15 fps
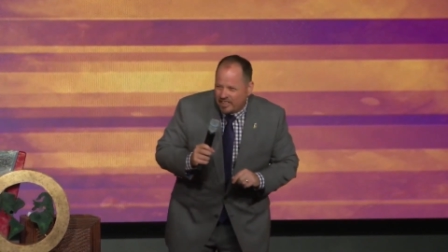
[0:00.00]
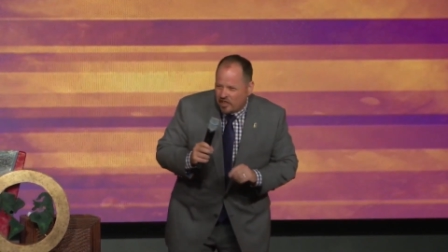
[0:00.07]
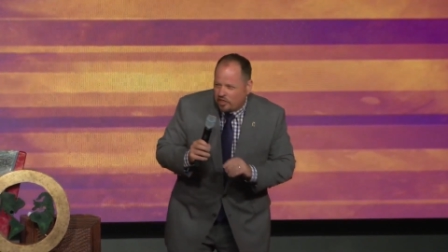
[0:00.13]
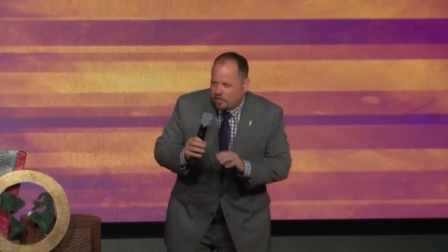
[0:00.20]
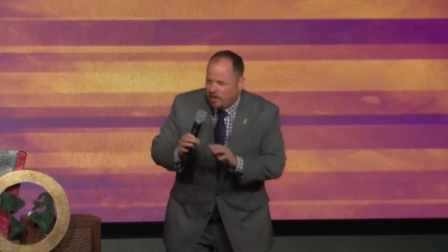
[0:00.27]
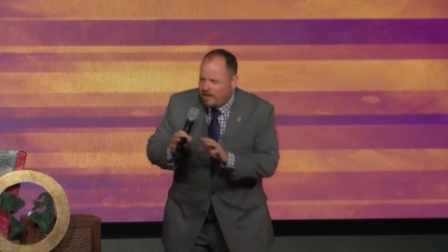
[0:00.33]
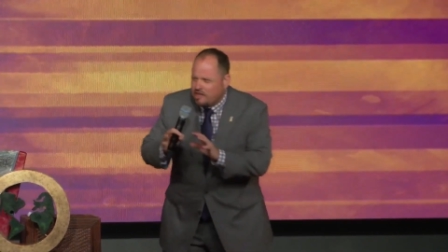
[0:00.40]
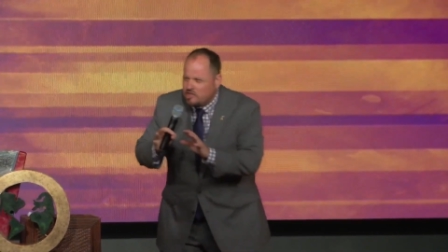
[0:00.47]
the
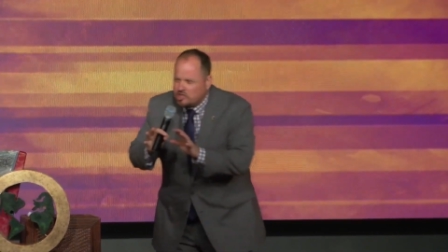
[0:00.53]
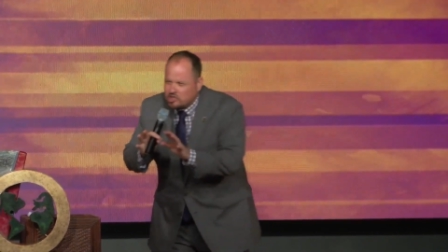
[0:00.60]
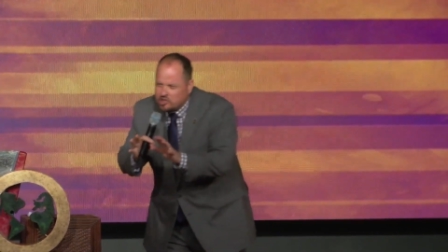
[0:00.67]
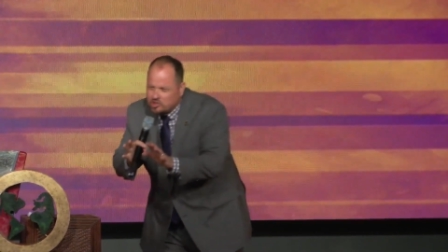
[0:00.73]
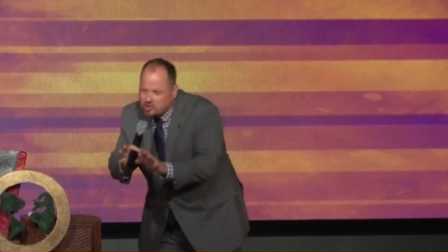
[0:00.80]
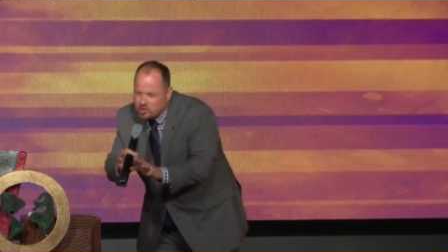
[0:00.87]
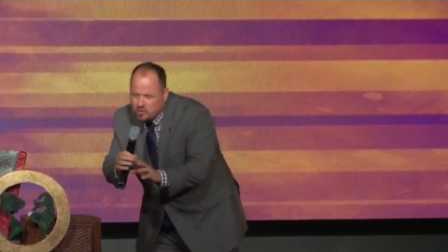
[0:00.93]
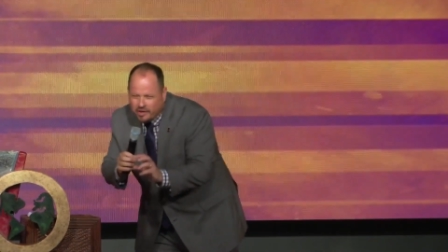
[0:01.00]
things you're
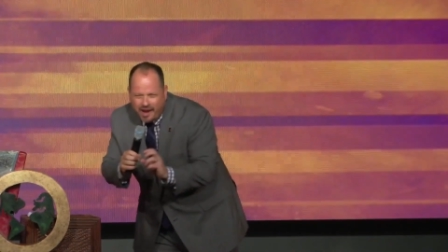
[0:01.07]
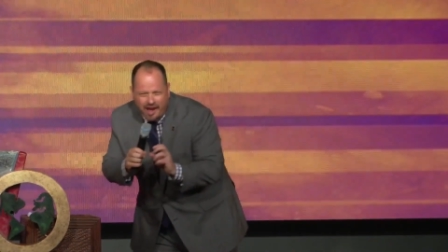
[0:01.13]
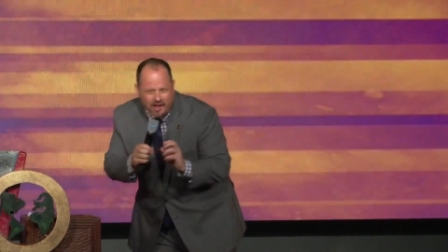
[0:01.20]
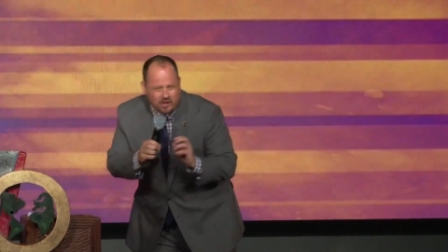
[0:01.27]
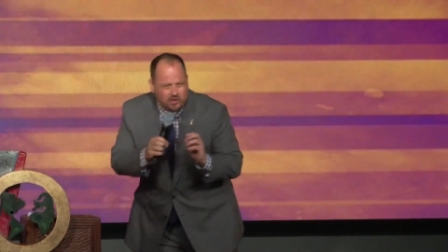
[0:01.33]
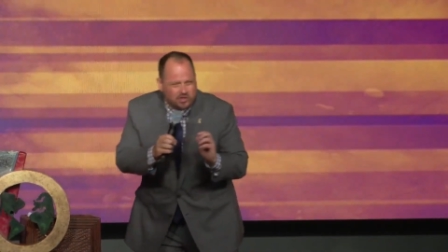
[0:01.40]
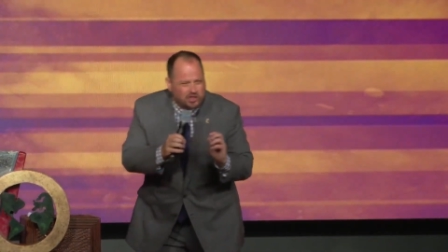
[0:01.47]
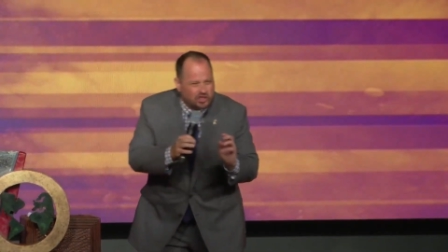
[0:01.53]
doing, I
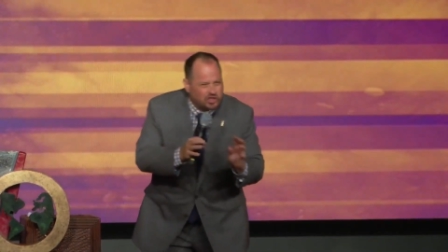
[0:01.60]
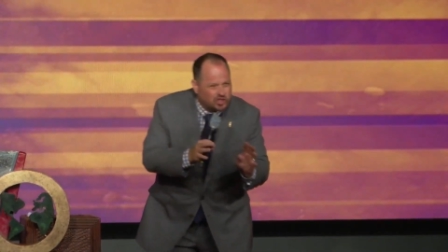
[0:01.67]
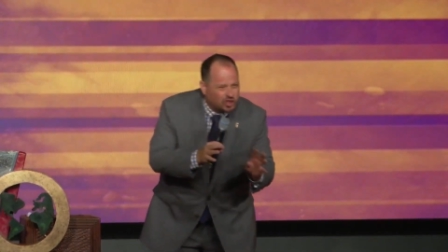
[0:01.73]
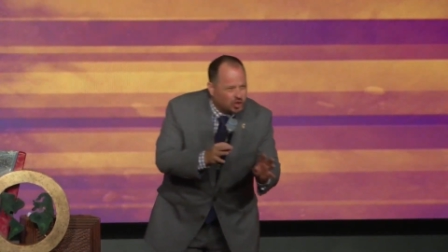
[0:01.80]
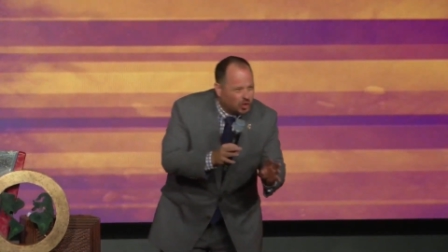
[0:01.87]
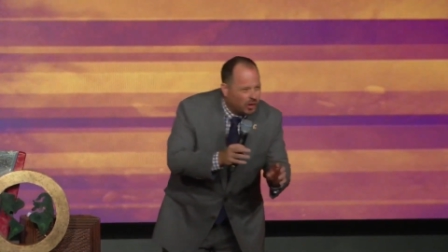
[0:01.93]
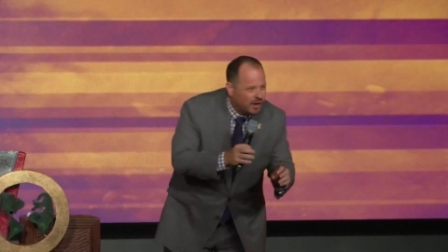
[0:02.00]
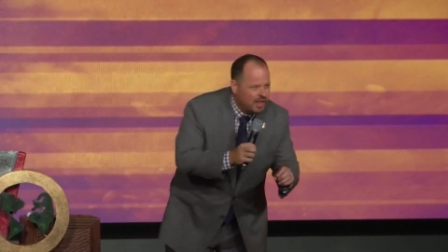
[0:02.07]
used to
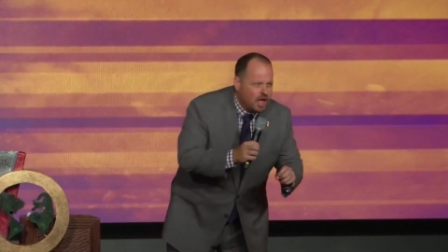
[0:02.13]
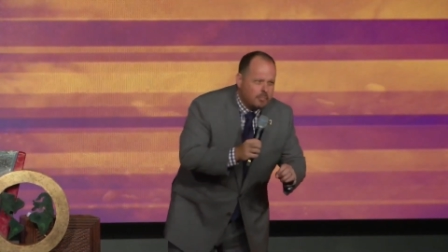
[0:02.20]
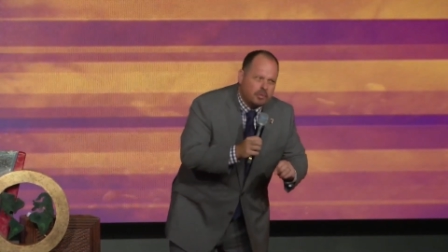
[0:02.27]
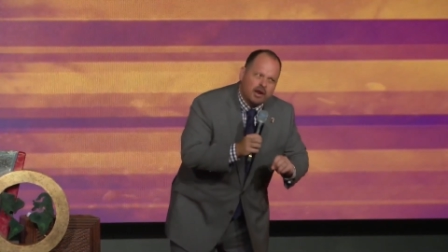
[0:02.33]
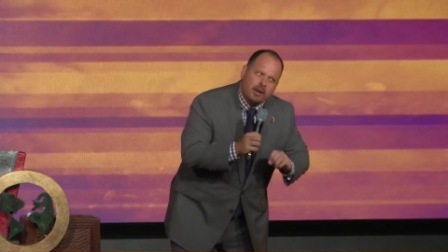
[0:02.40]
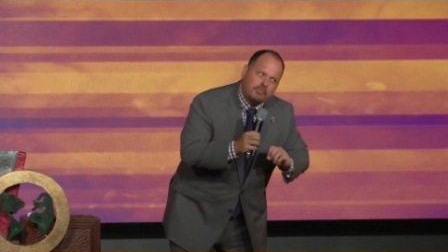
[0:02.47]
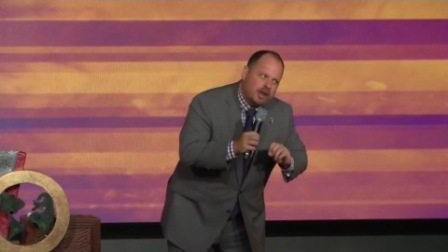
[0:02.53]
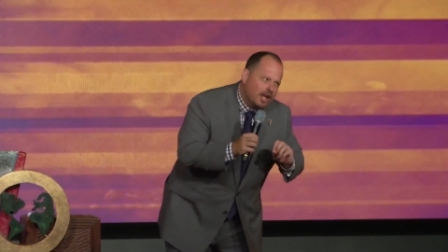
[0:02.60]
do,
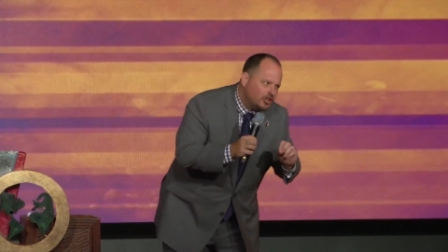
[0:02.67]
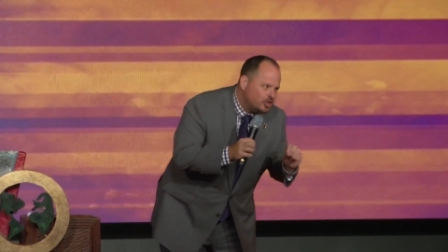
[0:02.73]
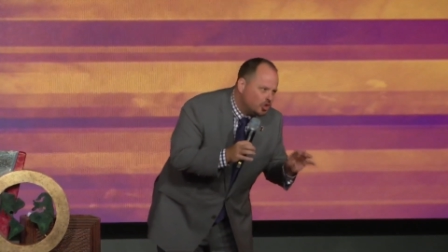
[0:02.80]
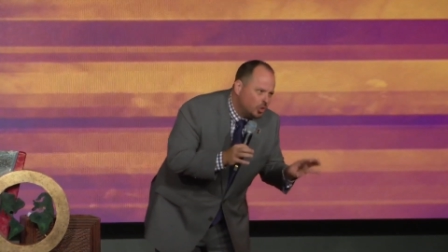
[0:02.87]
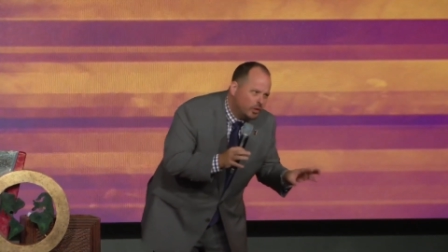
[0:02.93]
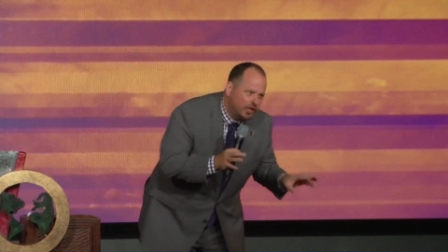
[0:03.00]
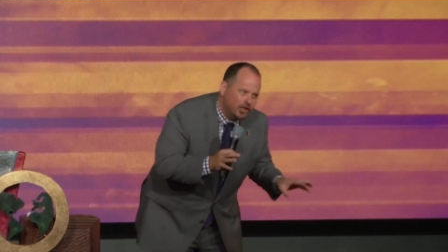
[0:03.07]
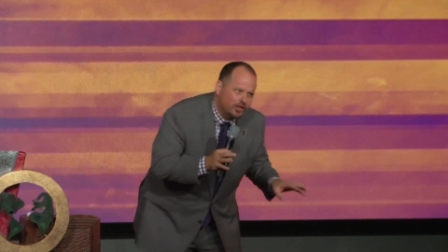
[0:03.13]
but I'm not
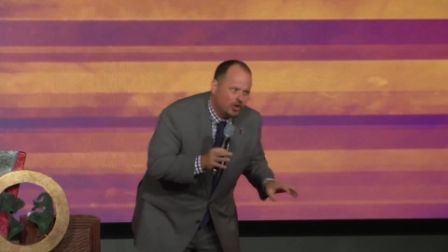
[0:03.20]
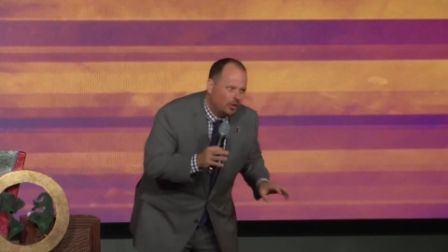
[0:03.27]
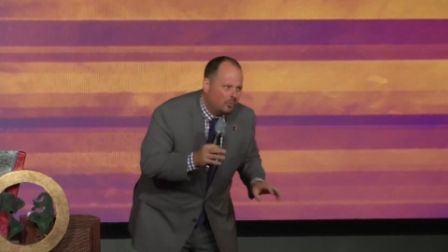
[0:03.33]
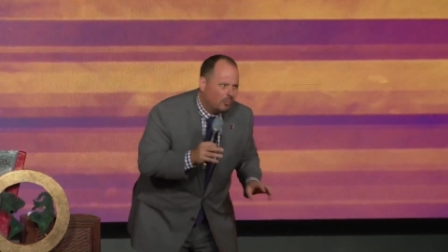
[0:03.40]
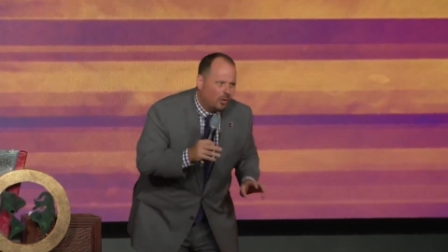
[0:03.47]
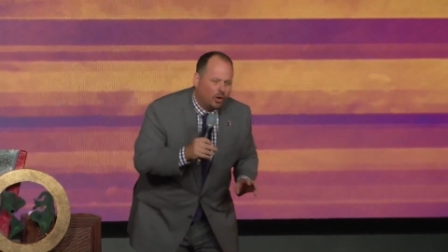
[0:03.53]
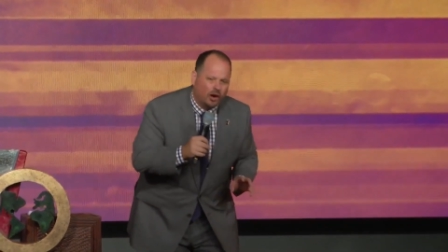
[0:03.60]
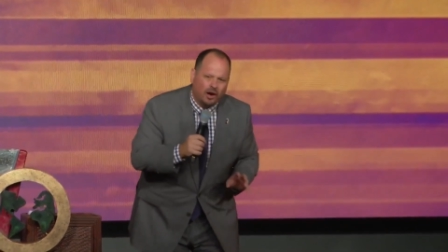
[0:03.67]
doing it no
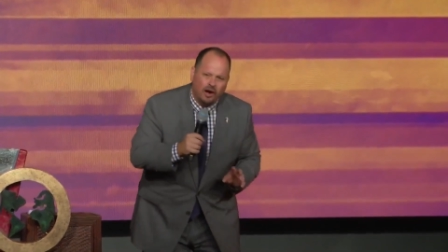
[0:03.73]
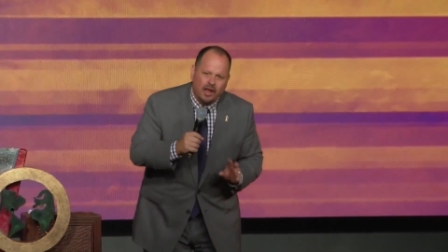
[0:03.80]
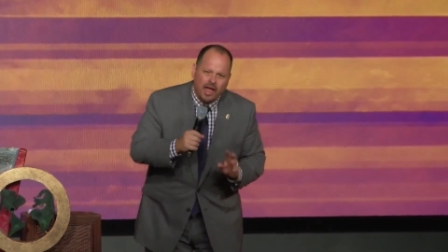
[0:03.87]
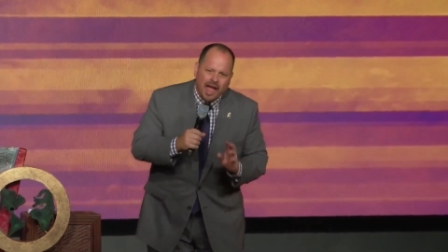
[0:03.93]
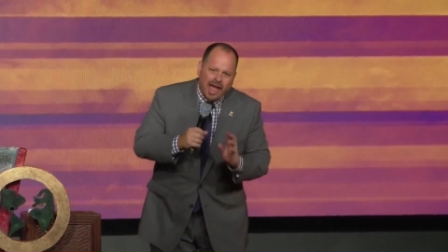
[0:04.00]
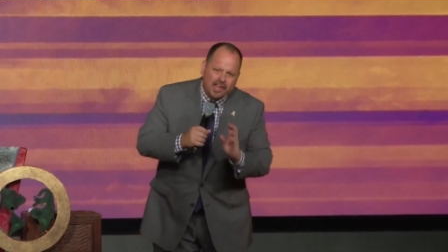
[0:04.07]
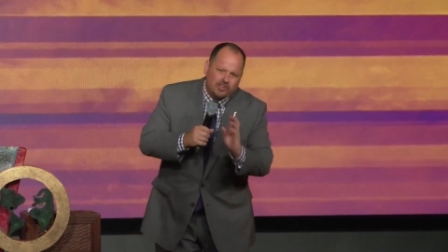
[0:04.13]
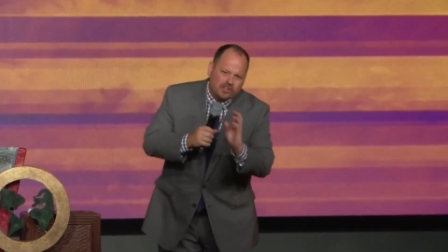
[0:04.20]
more.
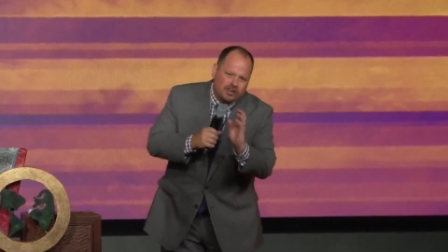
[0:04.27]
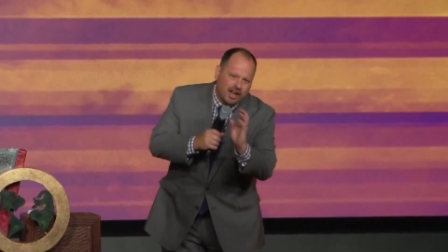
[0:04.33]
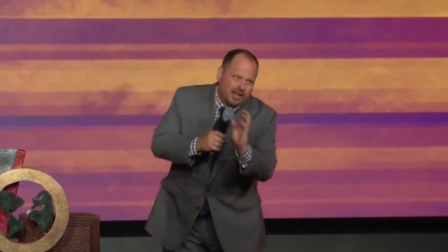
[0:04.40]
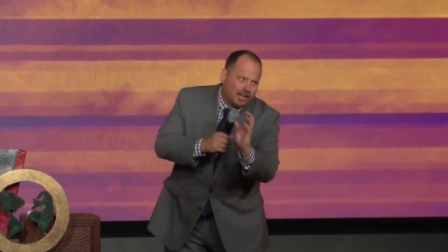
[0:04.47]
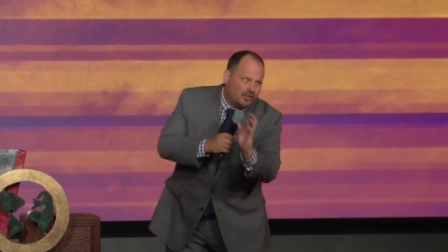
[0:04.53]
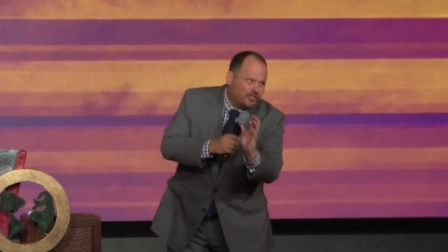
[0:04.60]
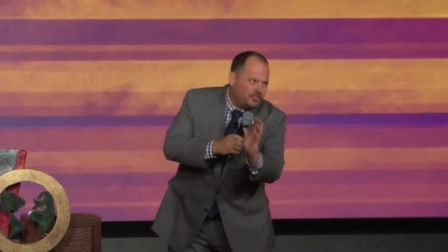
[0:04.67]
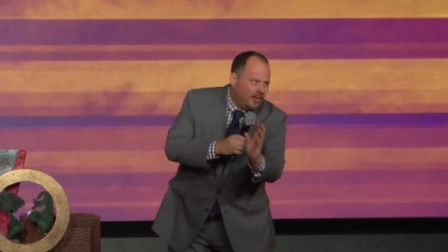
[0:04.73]
And you're not
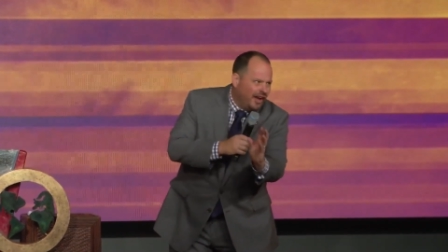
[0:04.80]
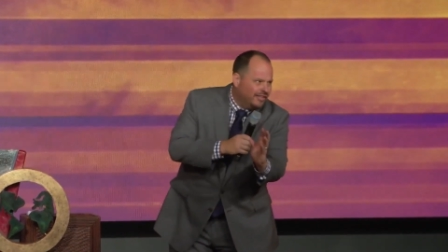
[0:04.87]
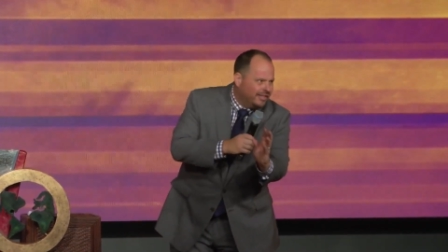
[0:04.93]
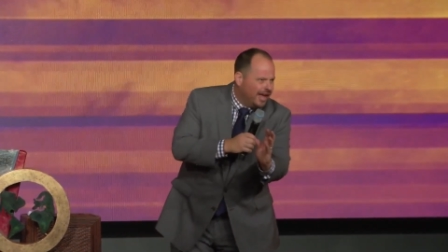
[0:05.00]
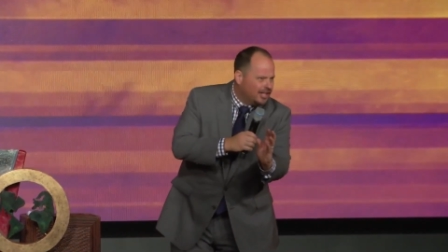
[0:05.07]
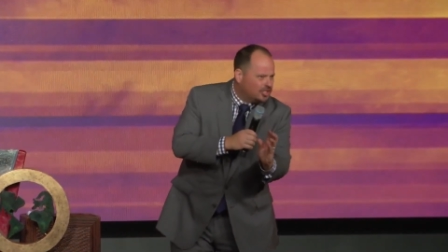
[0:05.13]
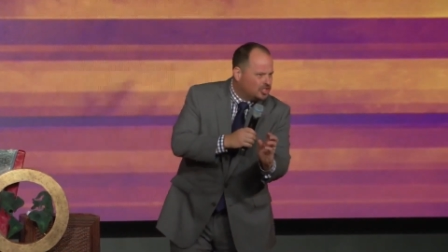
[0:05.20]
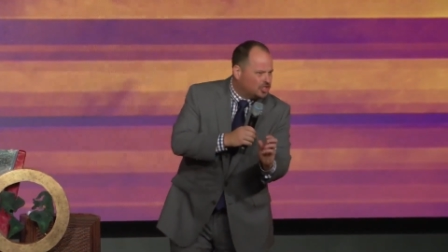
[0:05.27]
going to
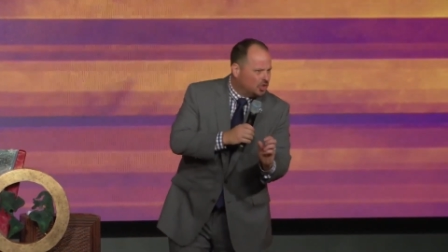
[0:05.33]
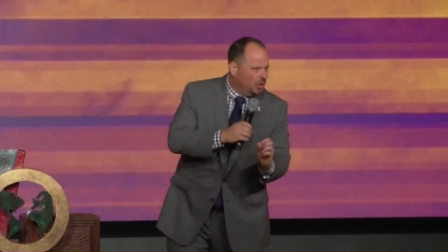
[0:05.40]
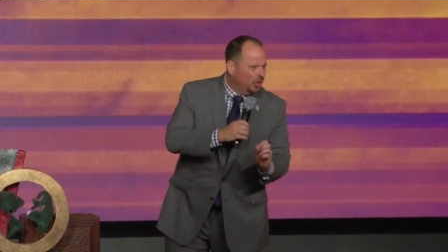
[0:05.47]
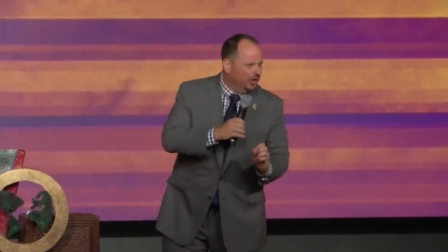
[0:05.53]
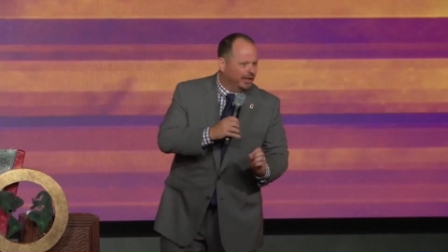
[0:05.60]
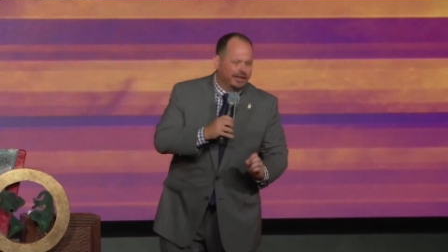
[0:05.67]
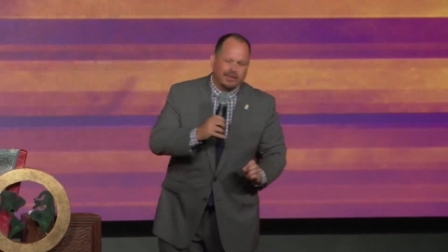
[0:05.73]
find that joy